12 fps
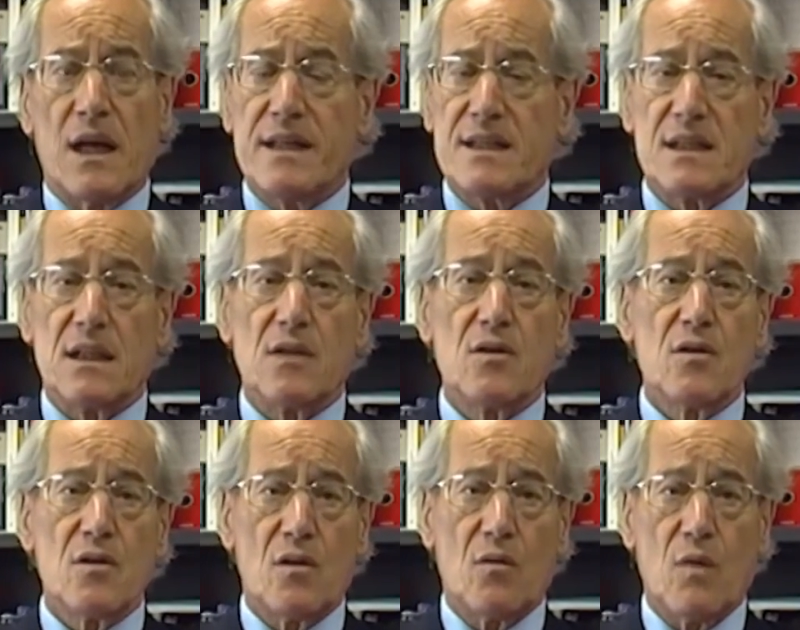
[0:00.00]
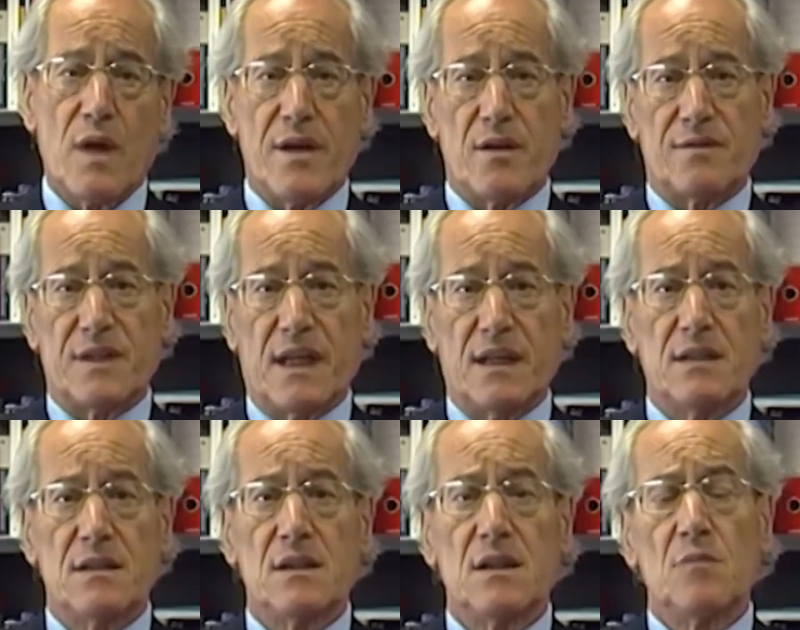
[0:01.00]
I see no way of
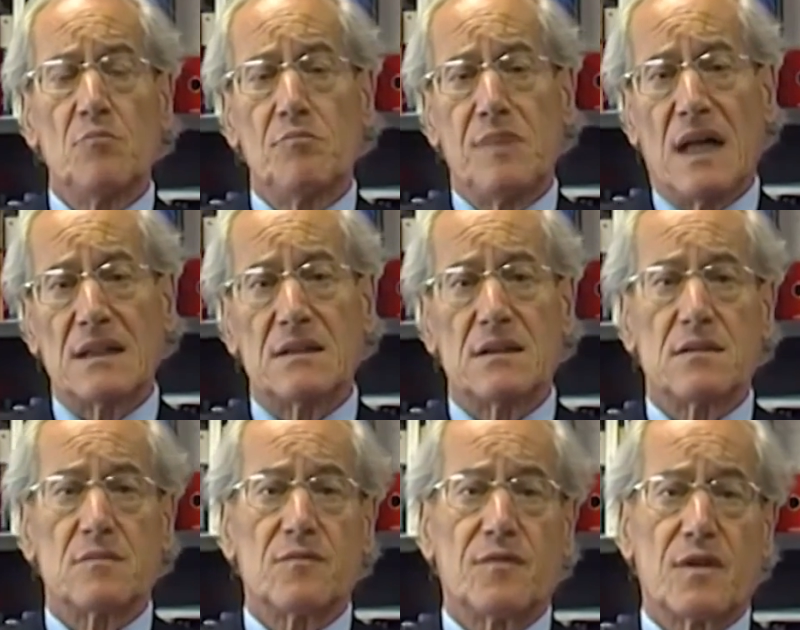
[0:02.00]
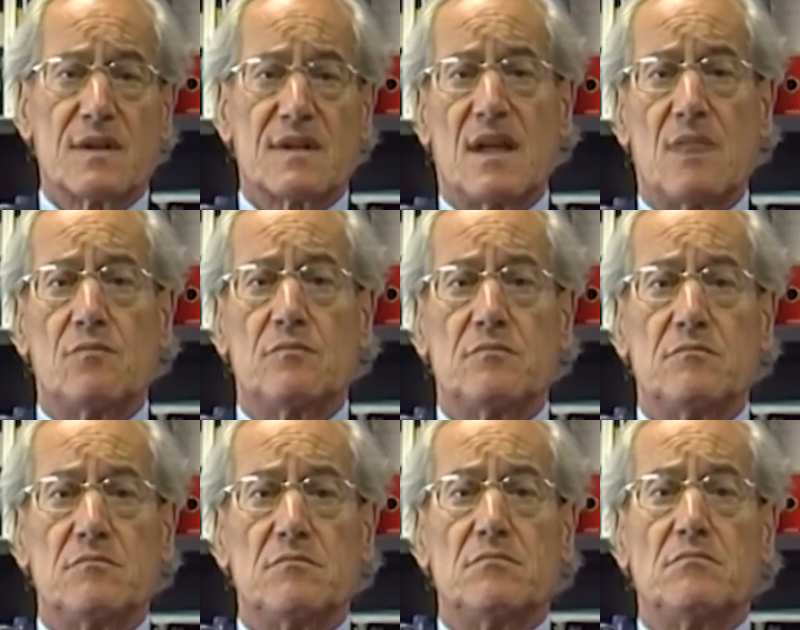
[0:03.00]
that, but for some
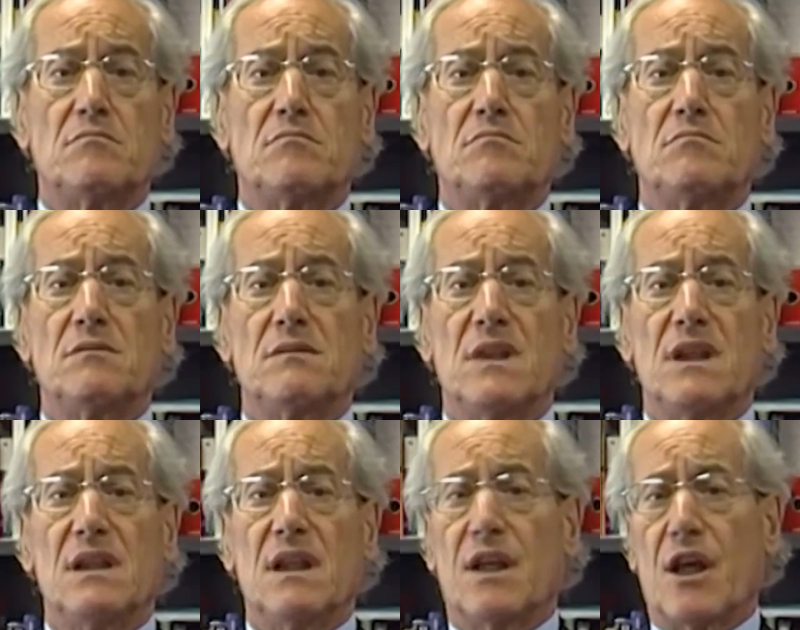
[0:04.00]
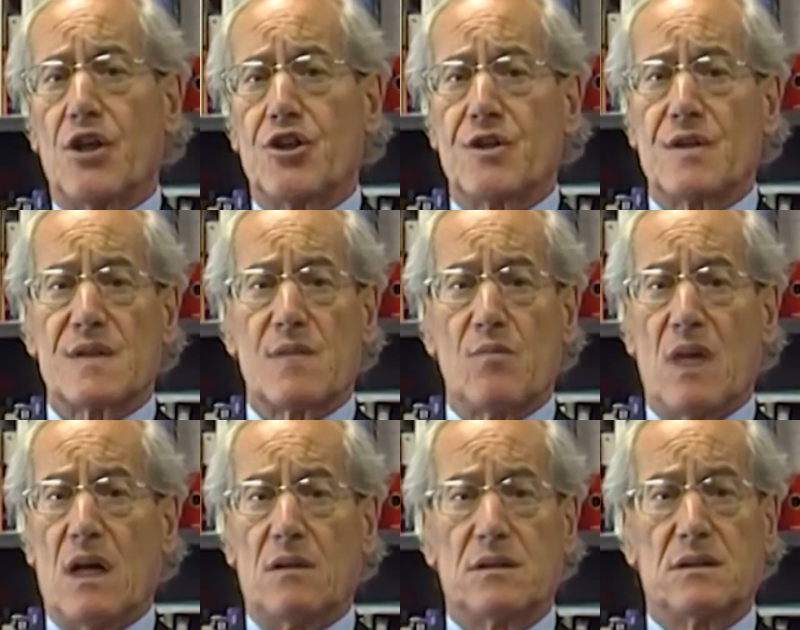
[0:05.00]
indications
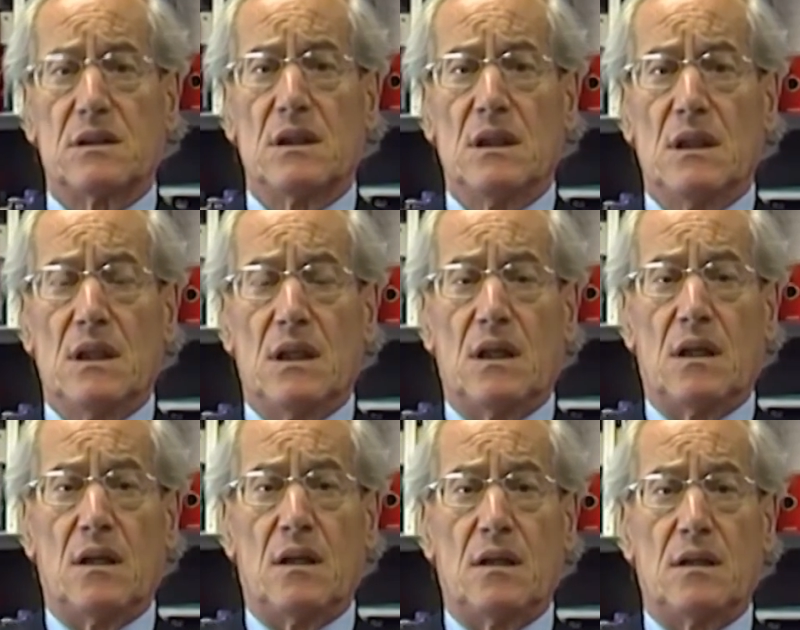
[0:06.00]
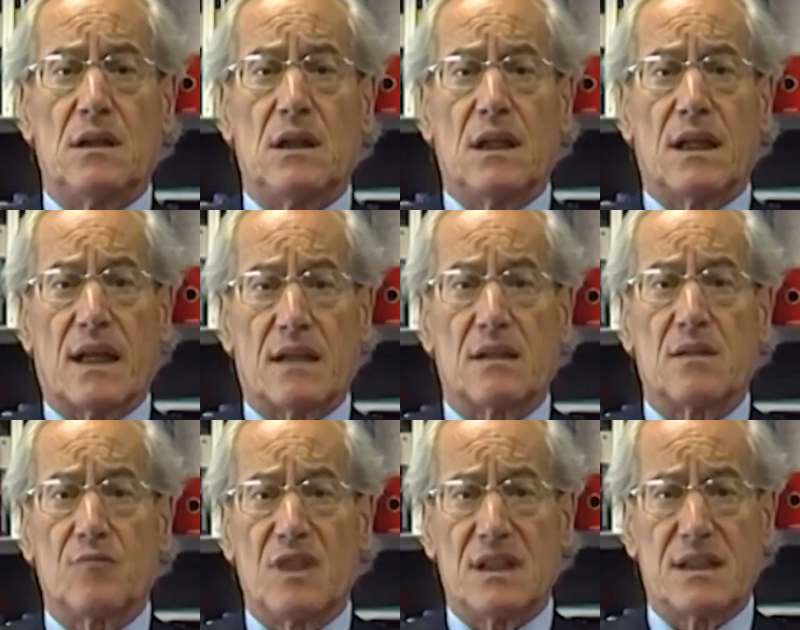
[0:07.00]
about
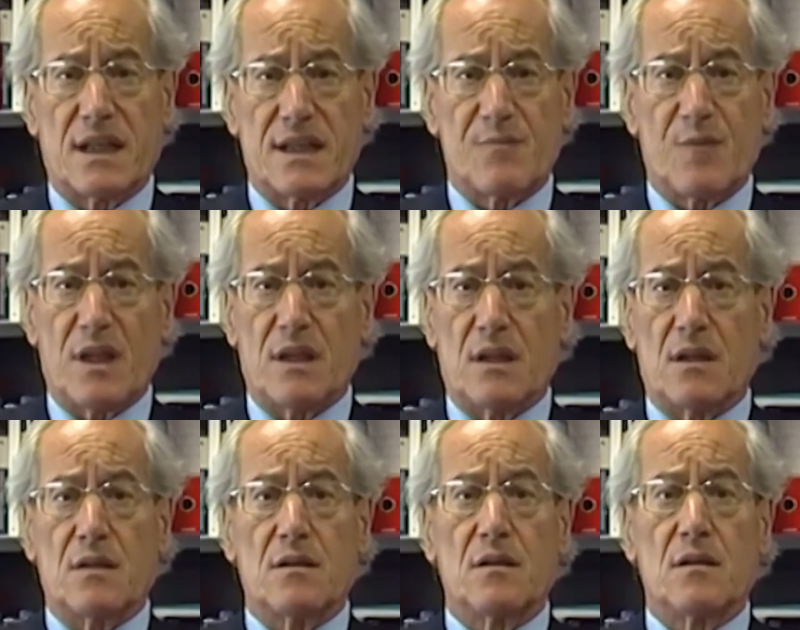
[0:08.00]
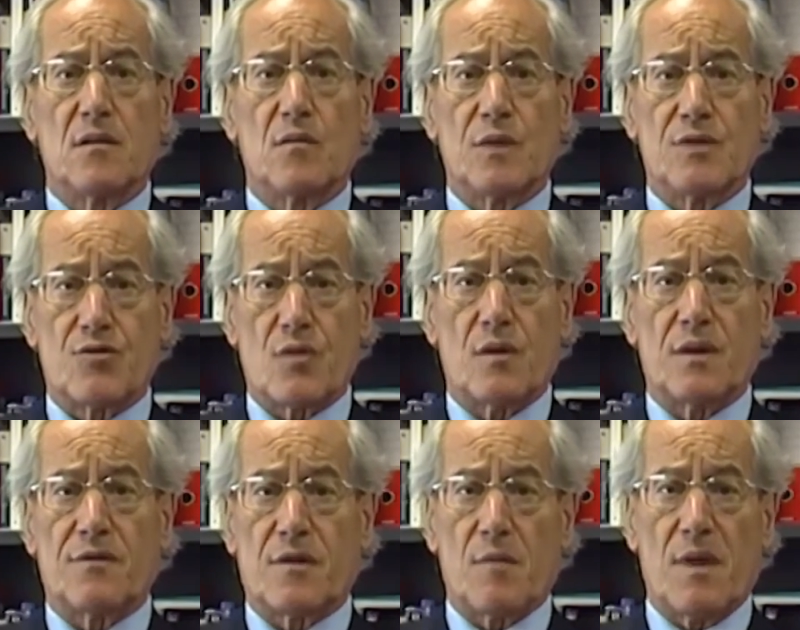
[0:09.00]
cutting military spending,
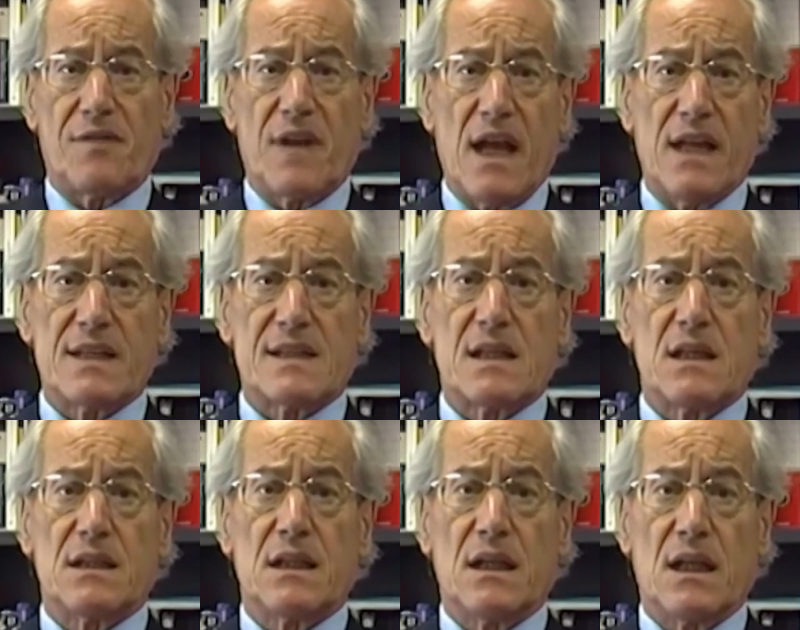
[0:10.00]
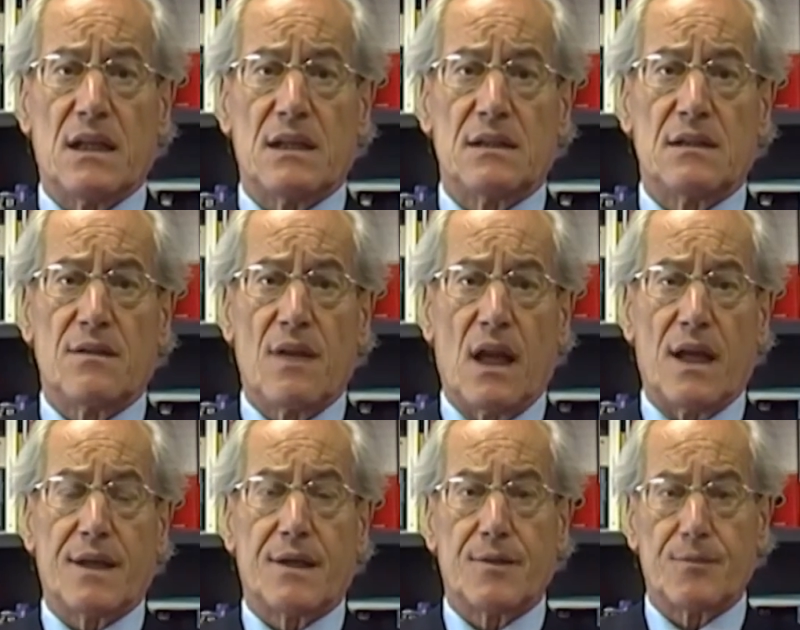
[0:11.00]
withdrawing from Afghanistan and the
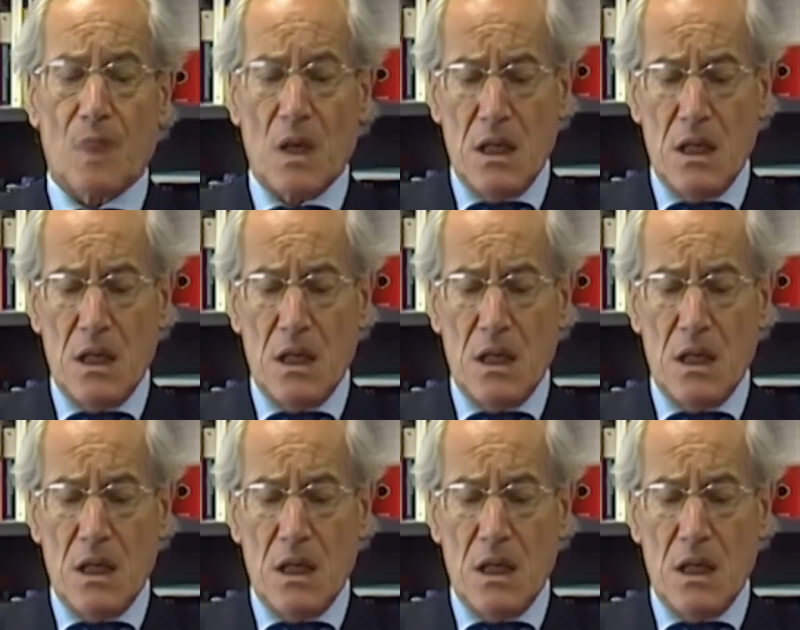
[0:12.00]
like.